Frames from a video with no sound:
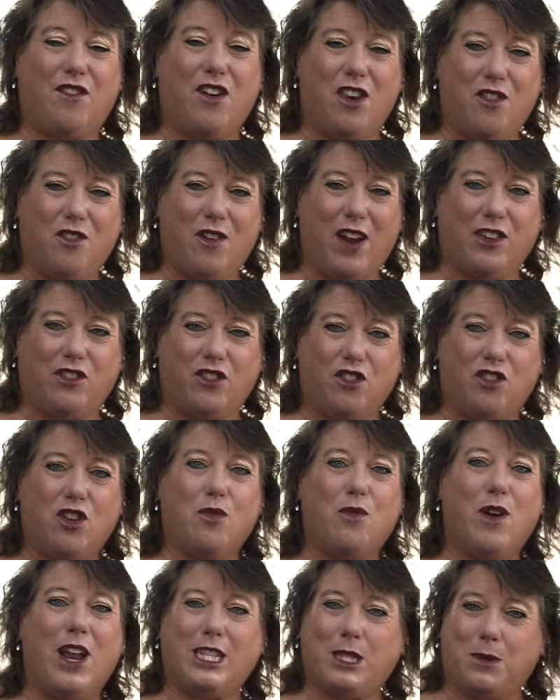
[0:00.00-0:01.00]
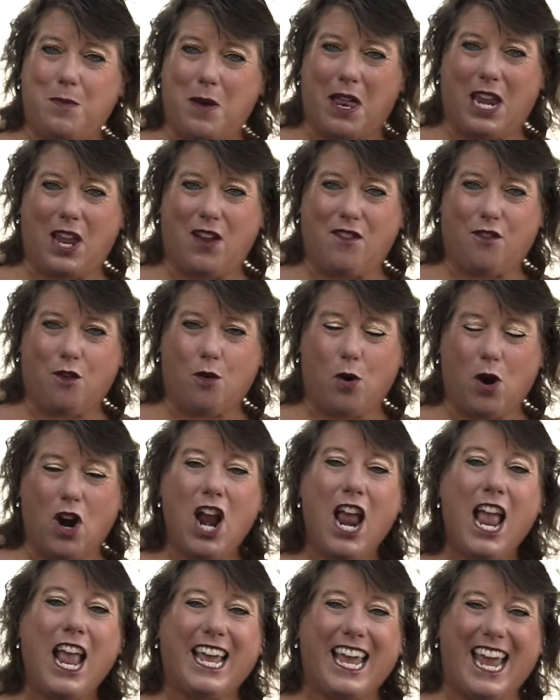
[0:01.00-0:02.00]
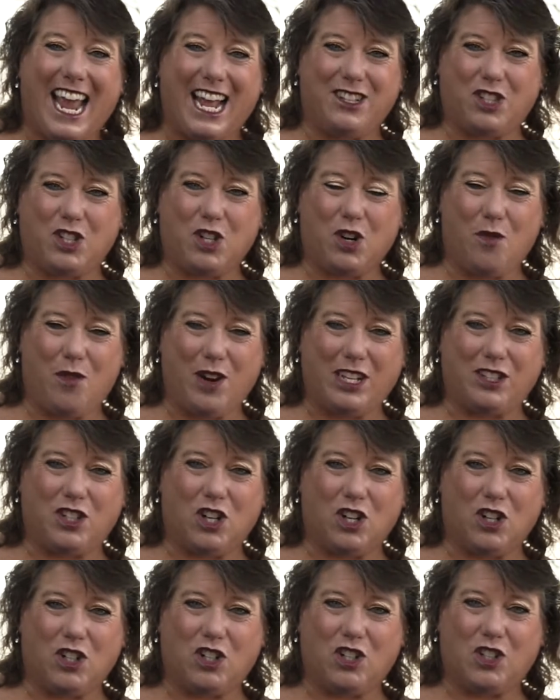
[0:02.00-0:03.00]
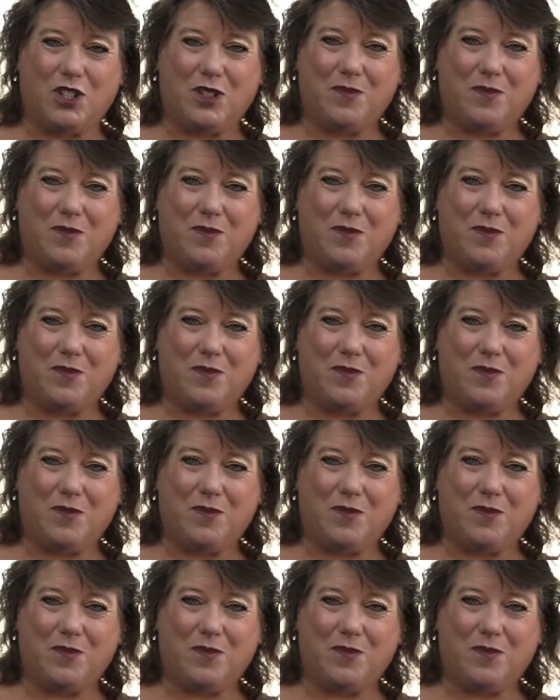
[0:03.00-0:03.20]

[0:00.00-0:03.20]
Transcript: fundraiser to raise money for cancer research.